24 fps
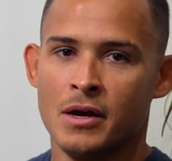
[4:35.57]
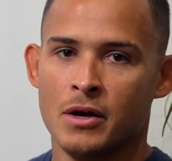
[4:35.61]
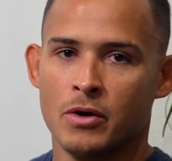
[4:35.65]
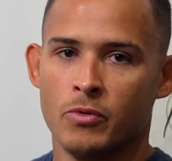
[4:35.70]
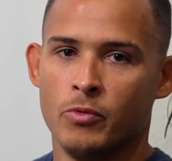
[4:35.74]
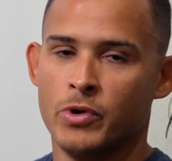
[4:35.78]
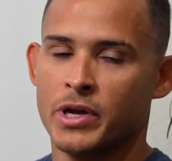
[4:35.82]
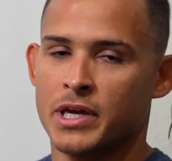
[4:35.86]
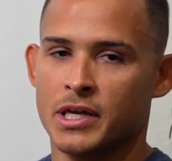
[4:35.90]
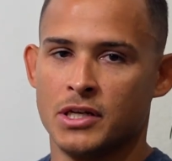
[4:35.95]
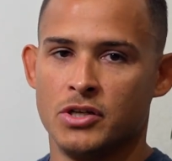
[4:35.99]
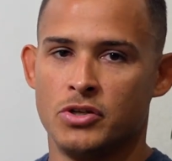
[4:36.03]

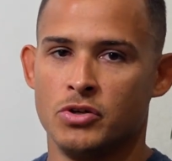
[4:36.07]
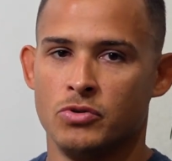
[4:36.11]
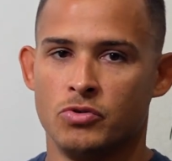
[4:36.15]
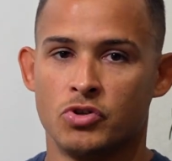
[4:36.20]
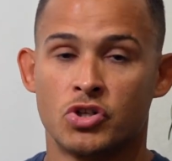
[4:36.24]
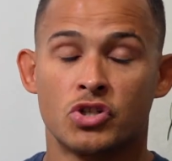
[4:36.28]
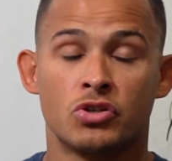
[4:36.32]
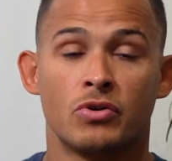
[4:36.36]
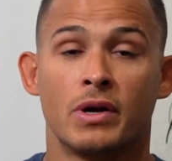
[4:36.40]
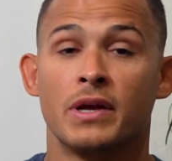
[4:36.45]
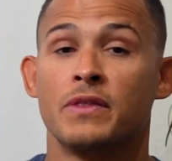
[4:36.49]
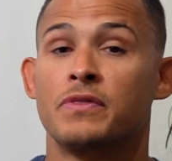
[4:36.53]
We can do
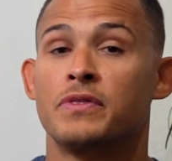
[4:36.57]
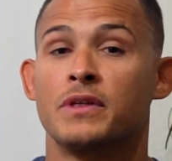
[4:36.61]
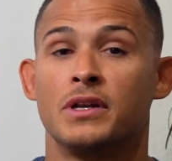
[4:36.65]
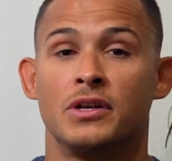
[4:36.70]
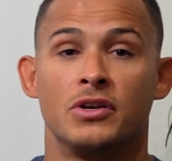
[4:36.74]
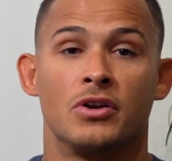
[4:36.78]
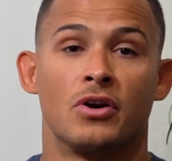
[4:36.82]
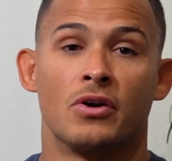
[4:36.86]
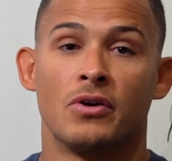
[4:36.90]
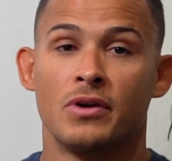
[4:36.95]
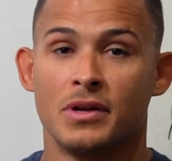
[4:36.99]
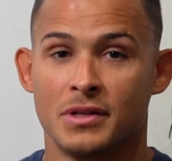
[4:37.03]
strength
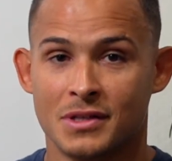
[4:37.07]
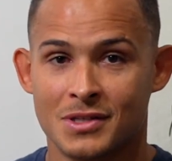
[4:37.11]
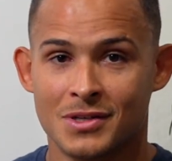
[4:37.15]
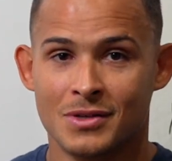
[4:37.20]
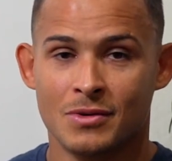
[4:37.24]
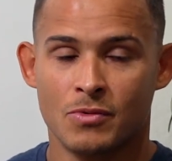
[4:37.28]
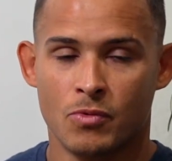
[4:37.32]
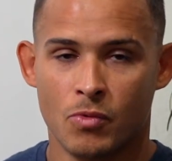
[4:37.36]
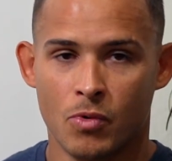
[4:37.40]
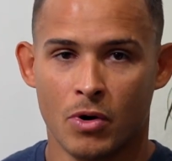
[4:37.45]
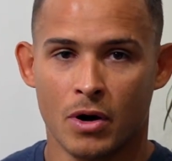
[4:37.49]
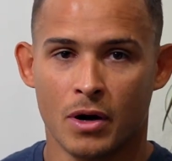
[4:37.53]
endurance
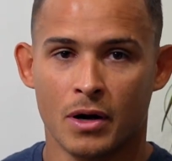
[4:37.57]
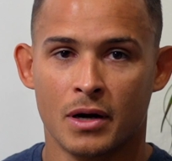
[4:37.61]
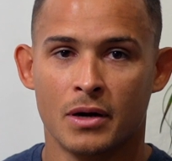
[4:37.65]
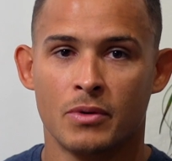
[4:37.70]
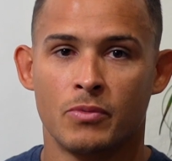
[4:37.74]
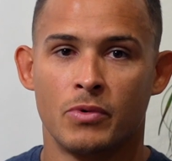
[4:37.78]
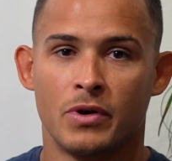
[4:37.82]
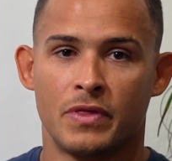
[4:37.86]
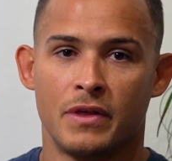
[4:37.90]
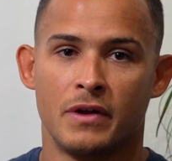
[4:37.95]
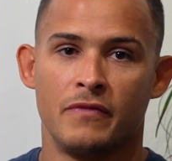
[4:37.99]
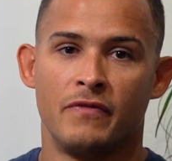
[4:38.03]
work
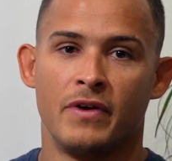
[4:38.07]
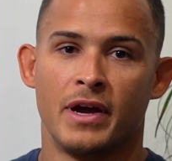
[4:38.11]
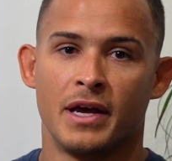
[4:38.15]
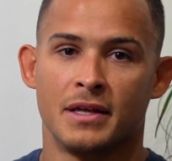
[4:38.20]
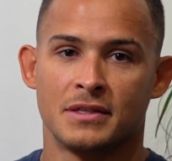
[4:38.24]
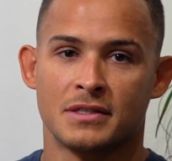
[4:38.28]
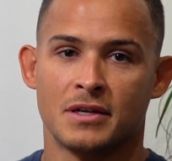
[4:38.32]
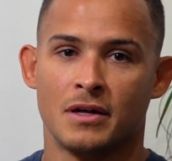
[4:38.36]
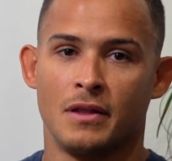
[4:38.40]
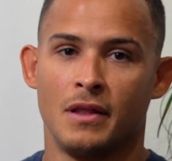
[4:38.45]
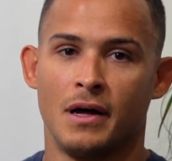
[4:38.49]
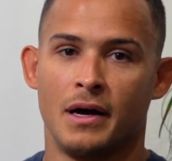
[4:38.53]
with
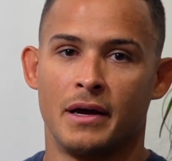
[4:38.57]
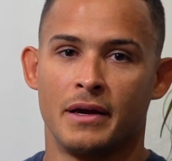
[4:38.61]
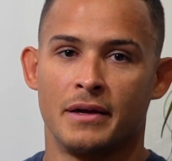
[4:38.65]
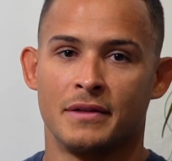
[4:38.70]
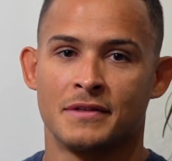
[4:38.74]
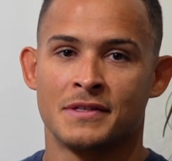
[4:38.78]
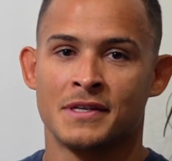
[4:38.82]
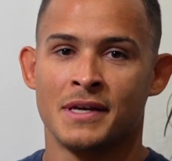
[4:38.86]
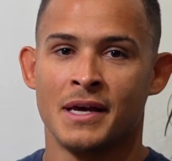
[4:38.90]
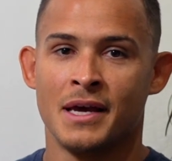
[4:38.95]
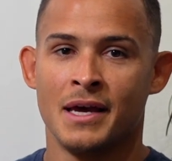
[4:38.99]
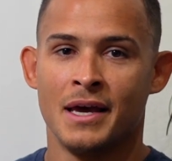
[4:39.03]
advanced
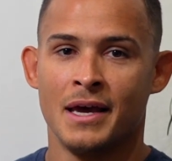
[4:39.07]
clients.